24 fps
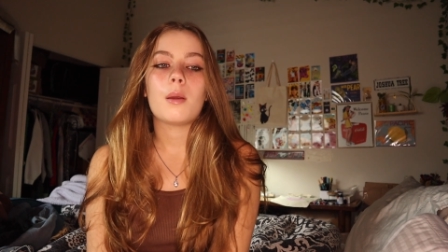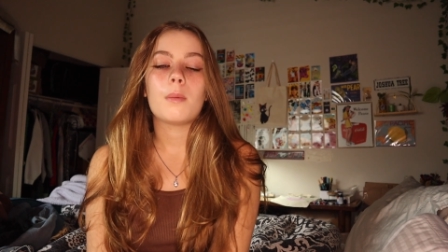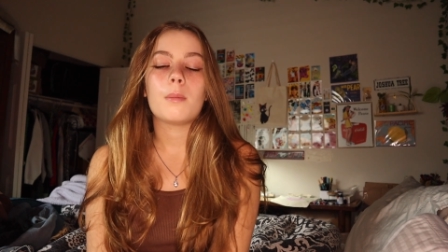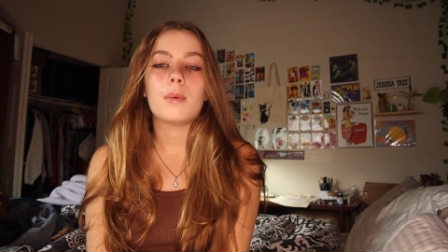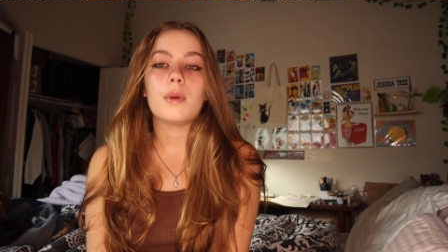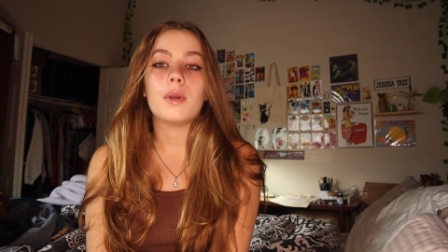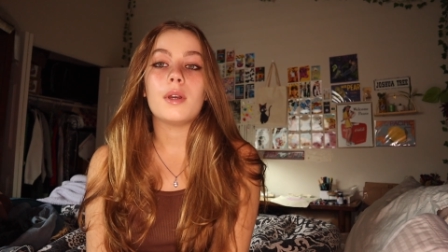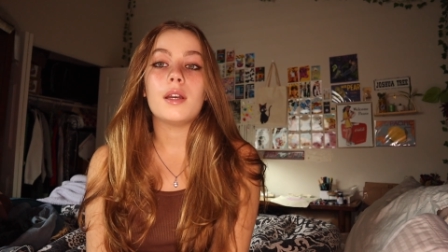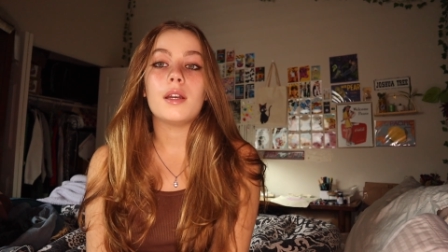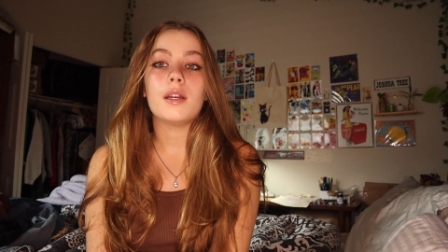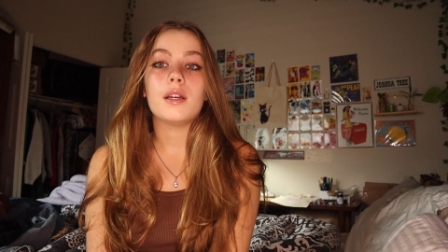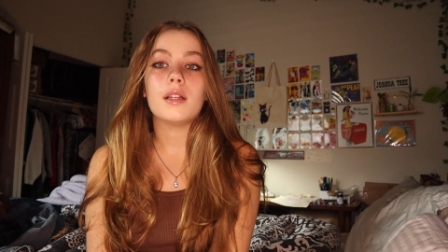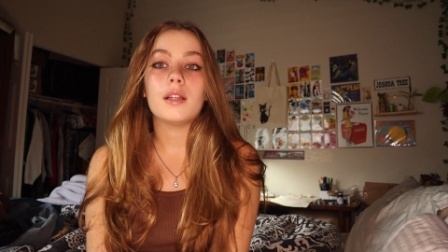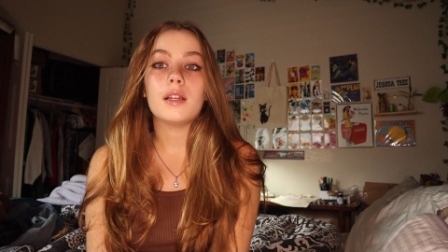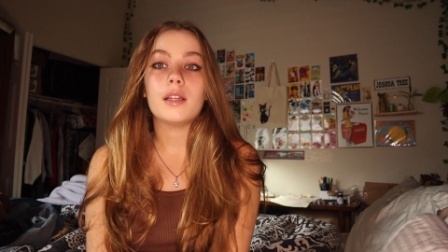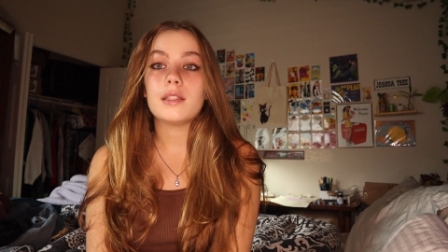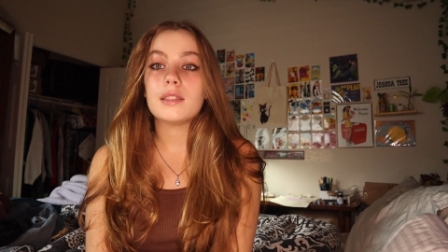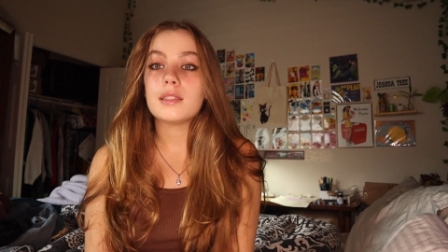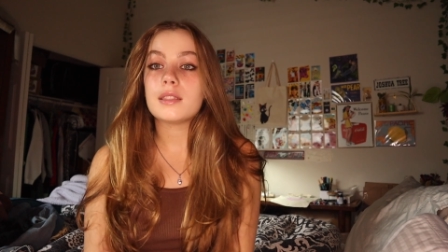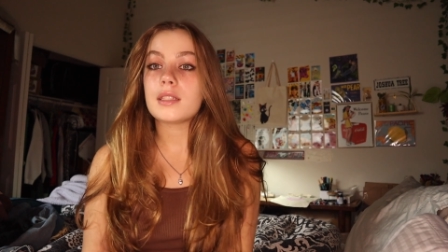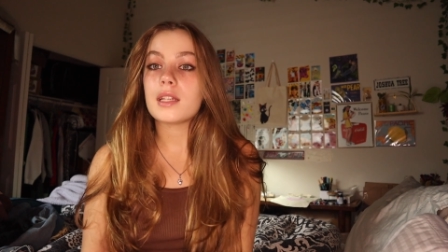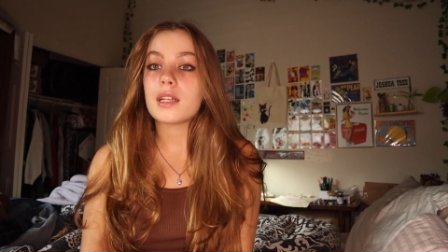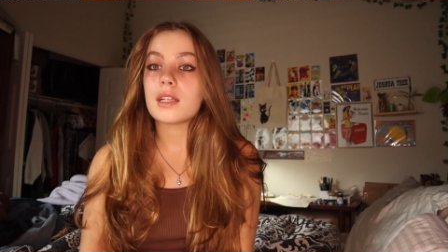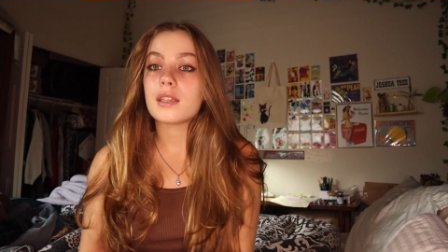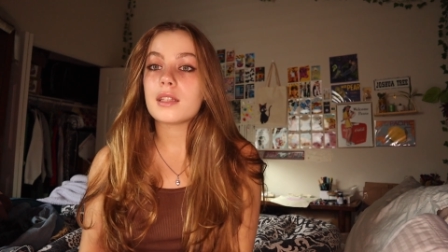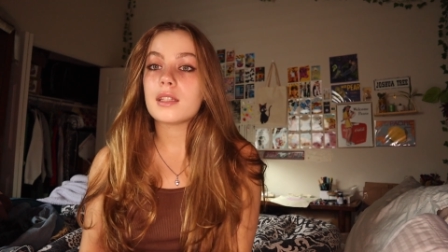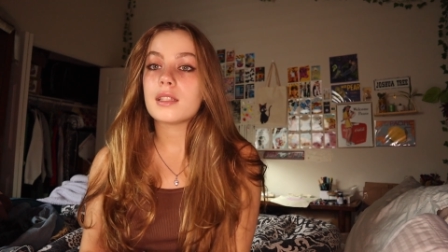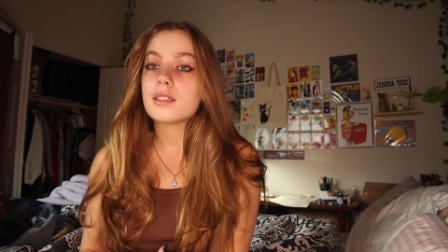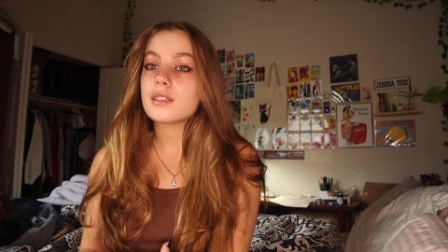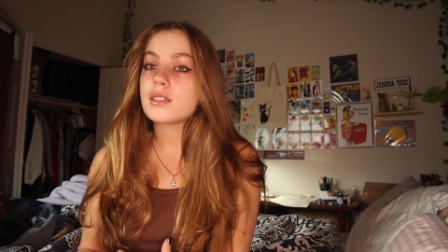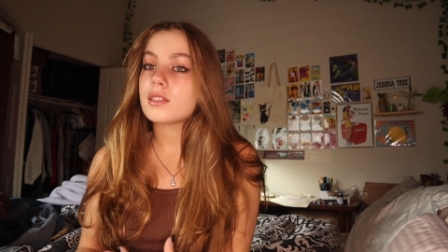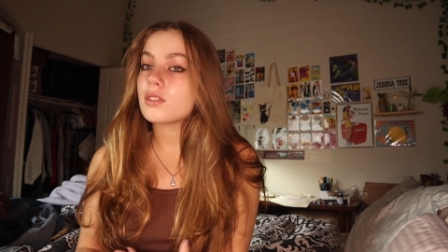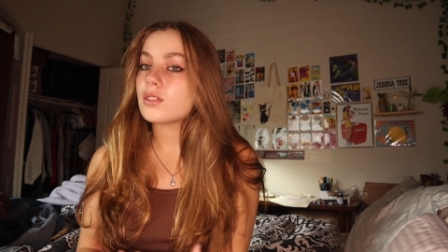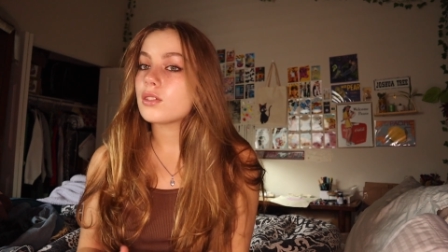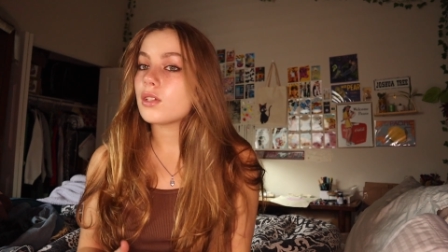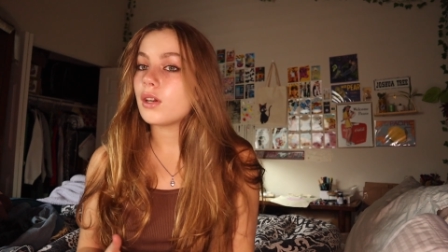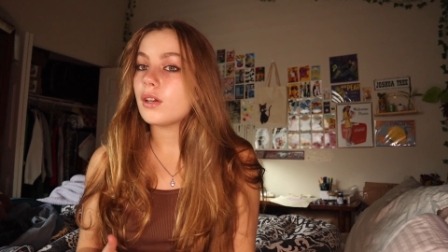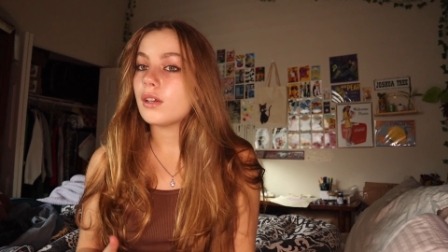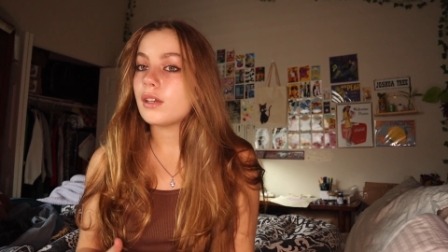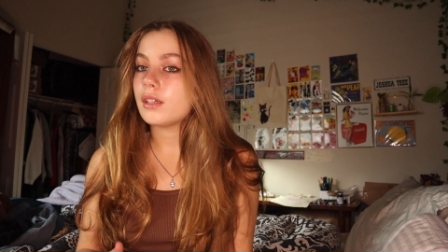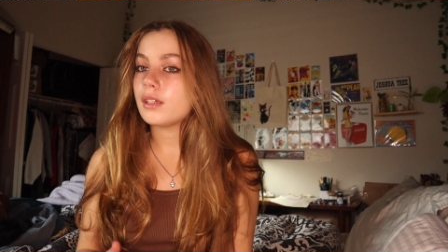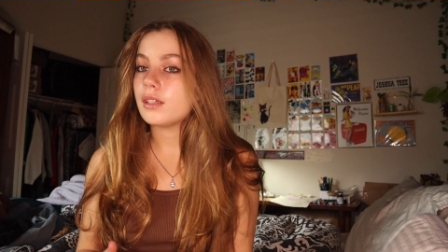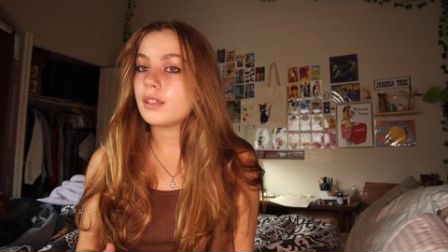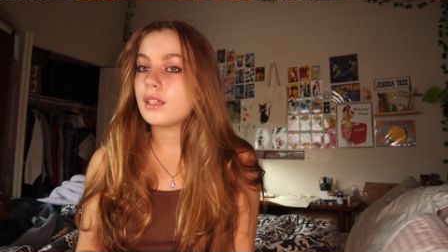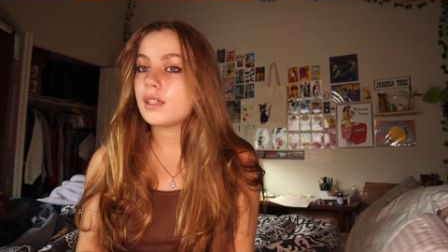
But let's get this started.